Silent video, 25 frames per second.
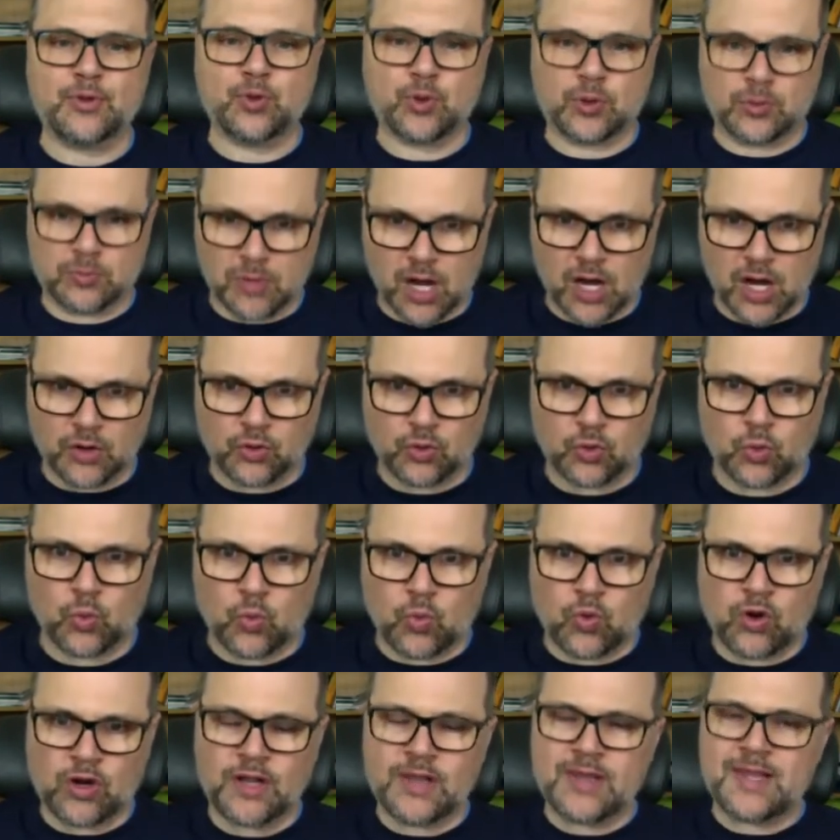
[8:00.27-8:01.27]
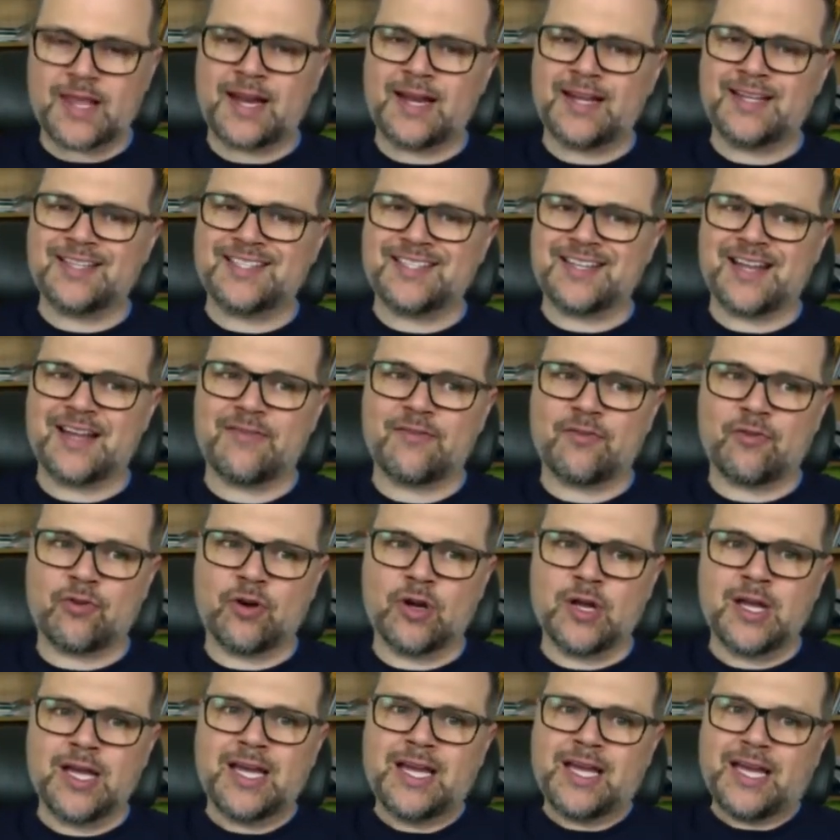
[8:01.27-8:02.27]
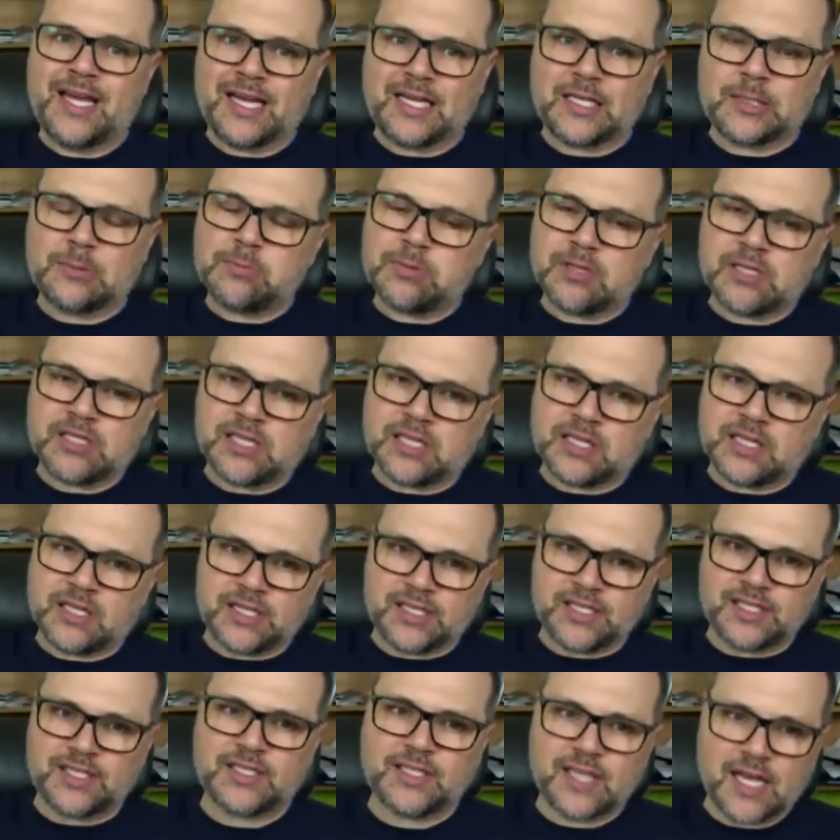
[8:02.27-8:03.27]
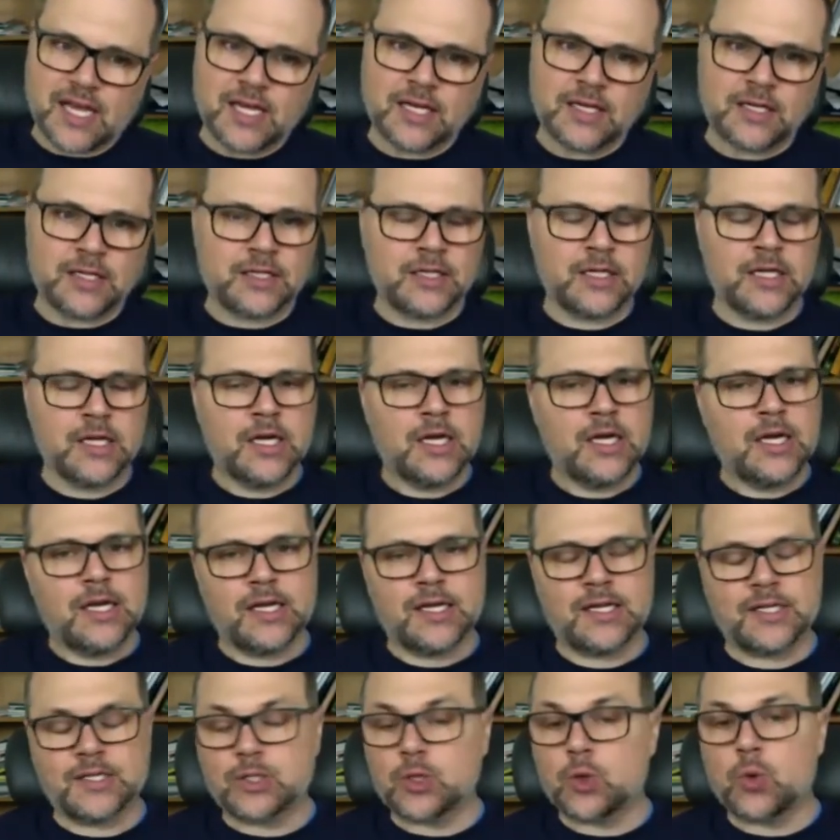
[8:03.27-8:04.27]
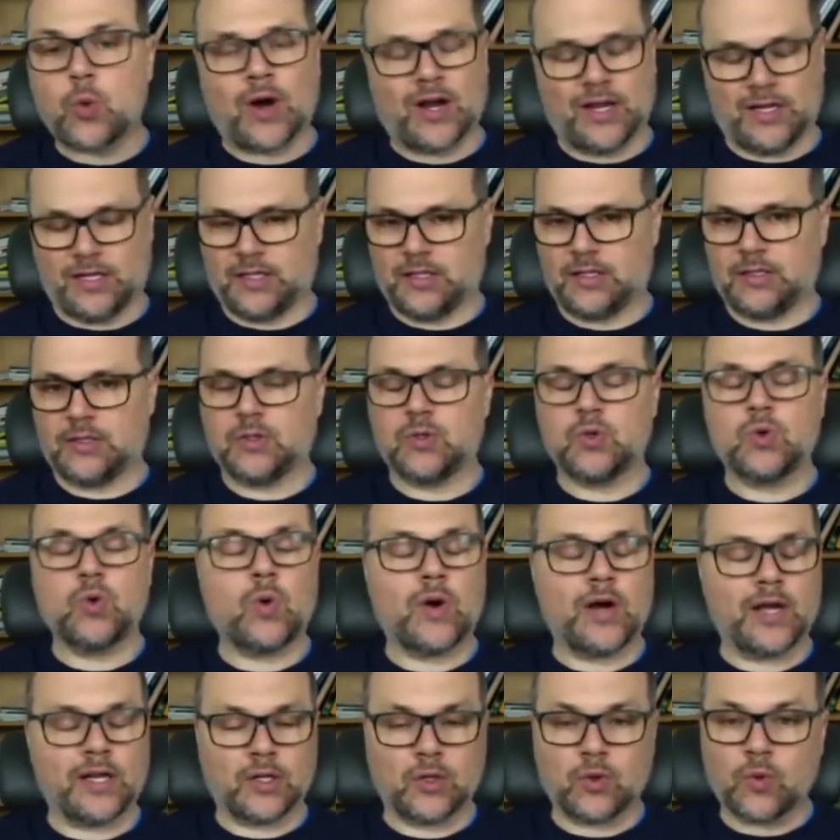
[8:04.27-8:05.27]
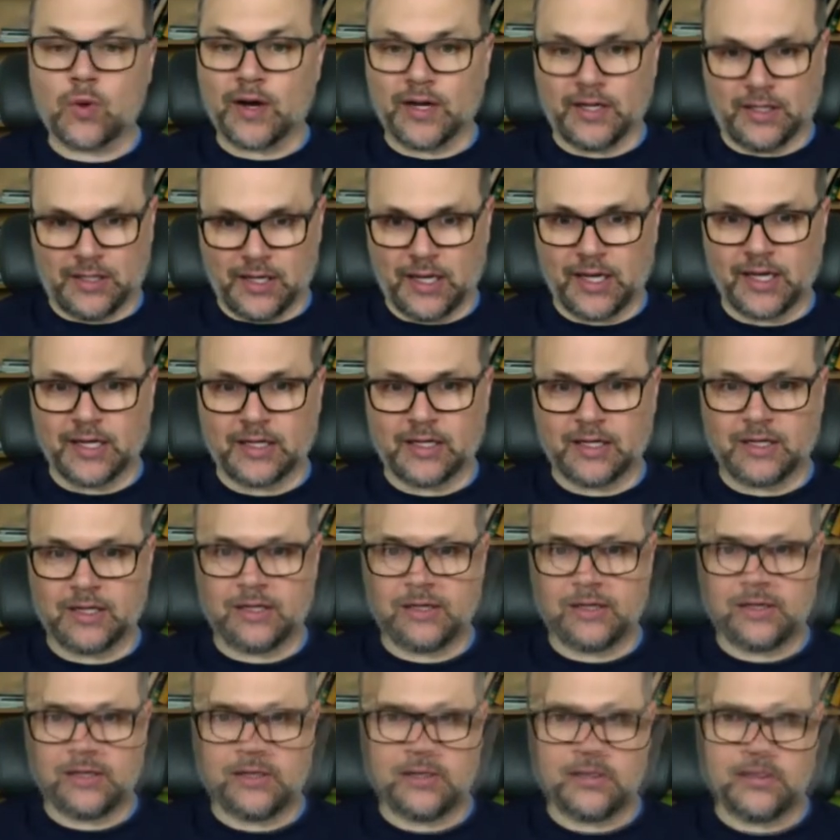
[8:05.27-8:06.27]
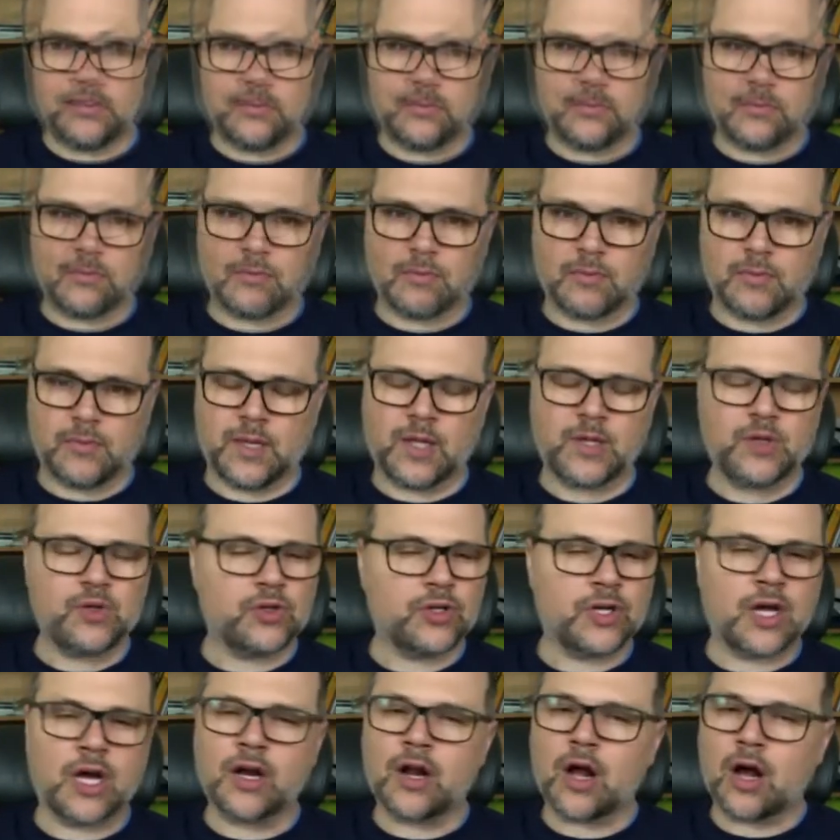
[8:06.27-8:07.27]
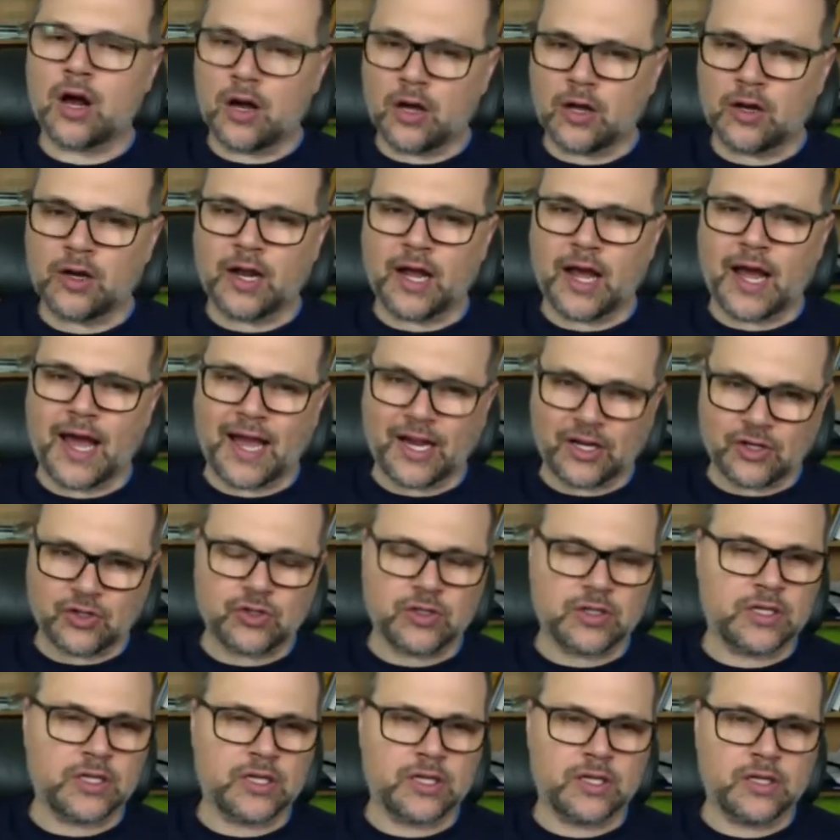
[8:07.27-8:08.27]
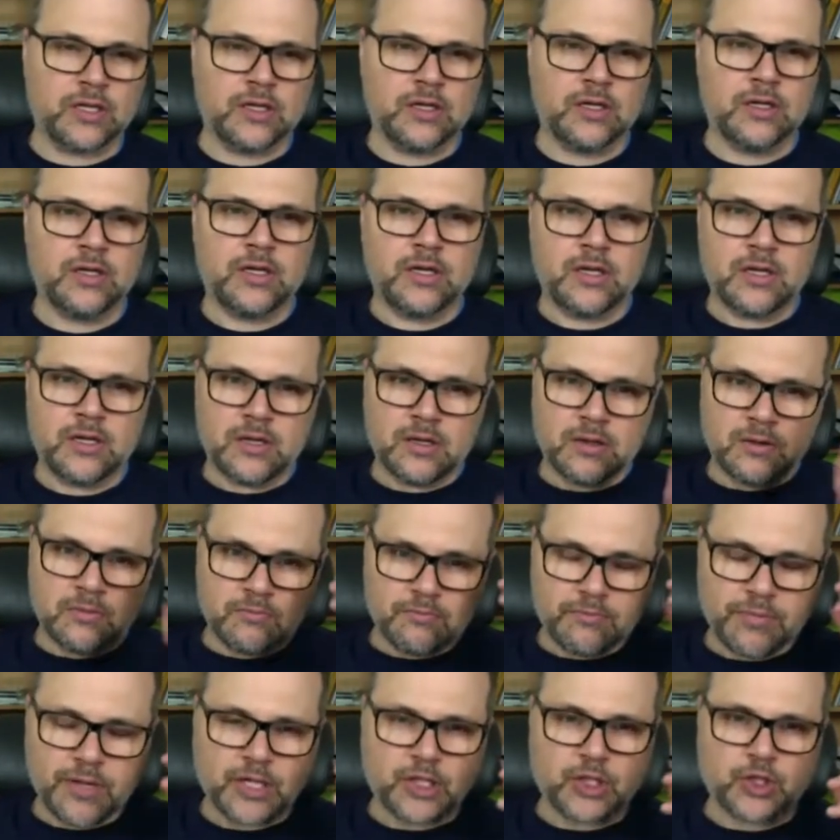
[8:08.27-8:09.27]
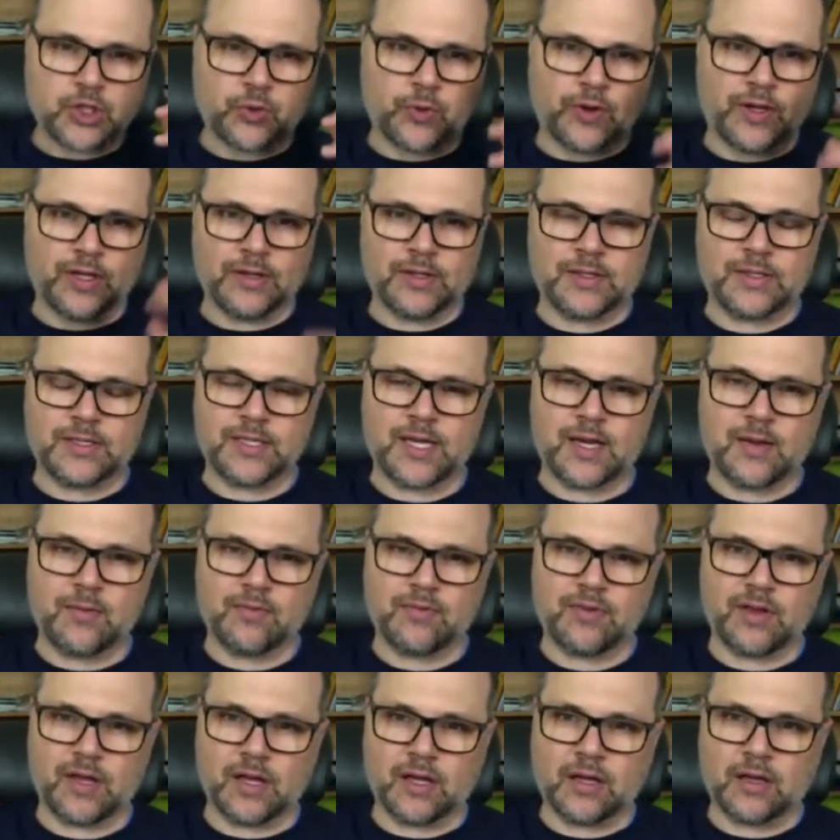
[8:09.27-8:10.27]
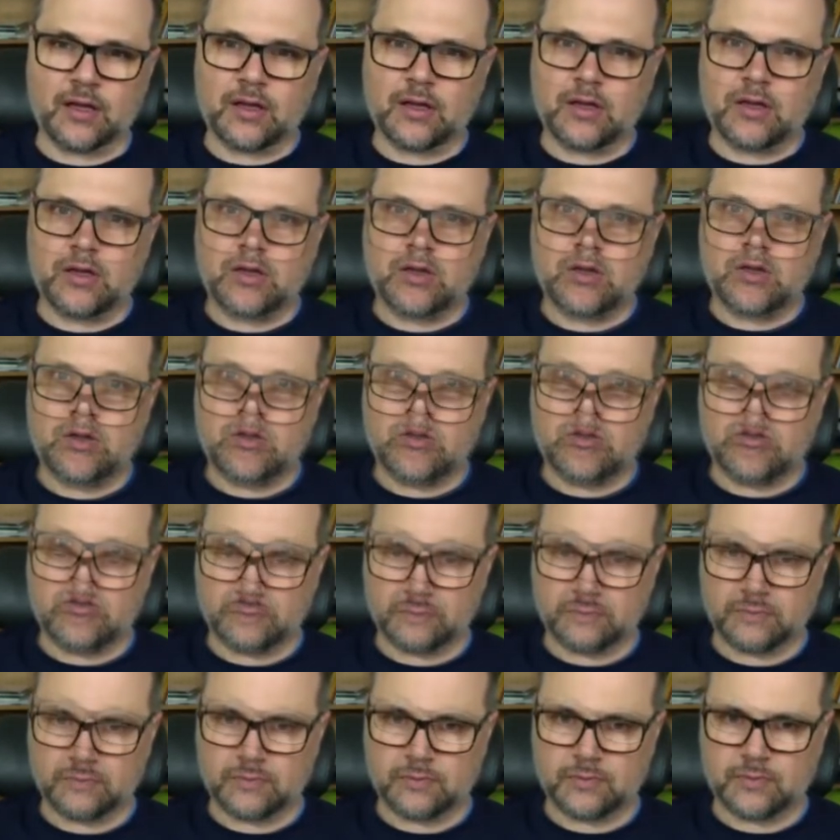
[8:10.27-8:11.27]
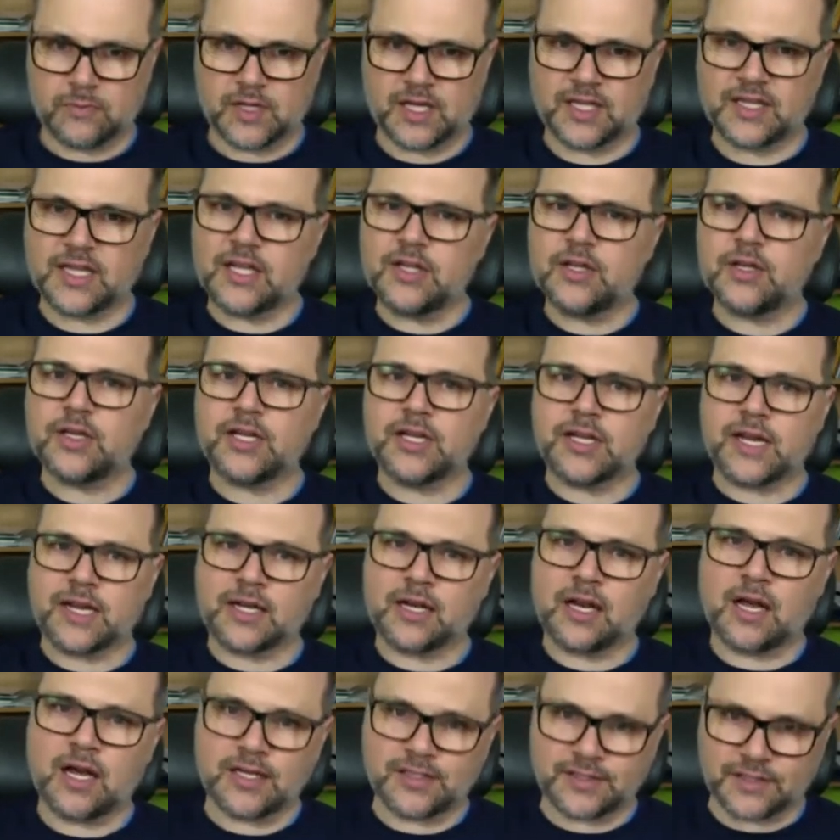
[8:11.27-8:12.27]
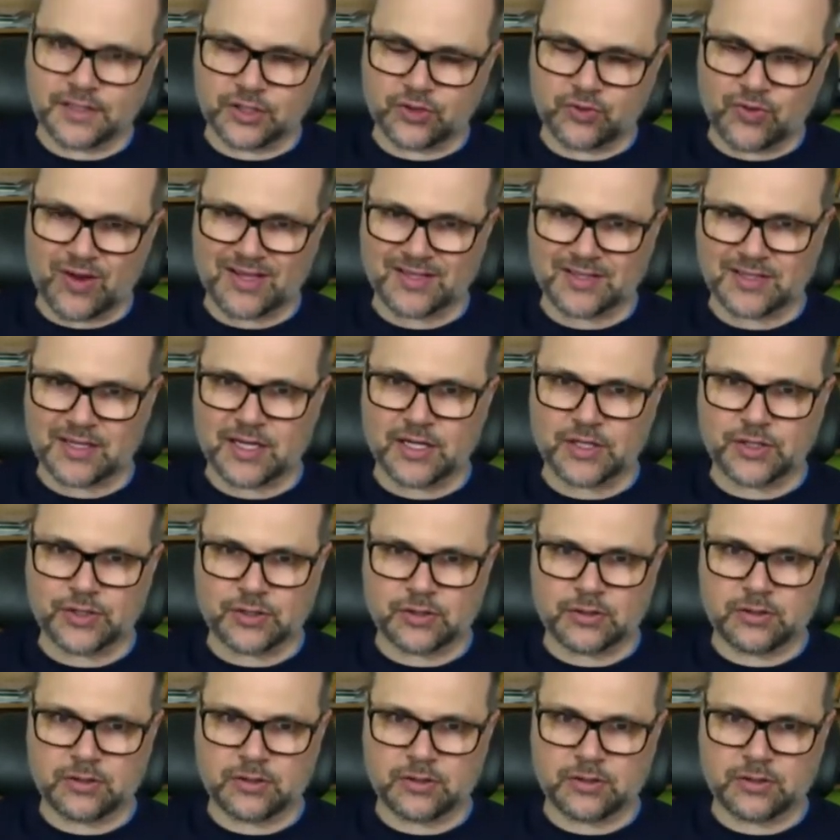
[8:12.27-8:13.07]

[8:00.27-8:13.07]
model, one that is never explicitly stated, it is quite likely that you're not all actually picturing the same thing. And then you can get lost in translation.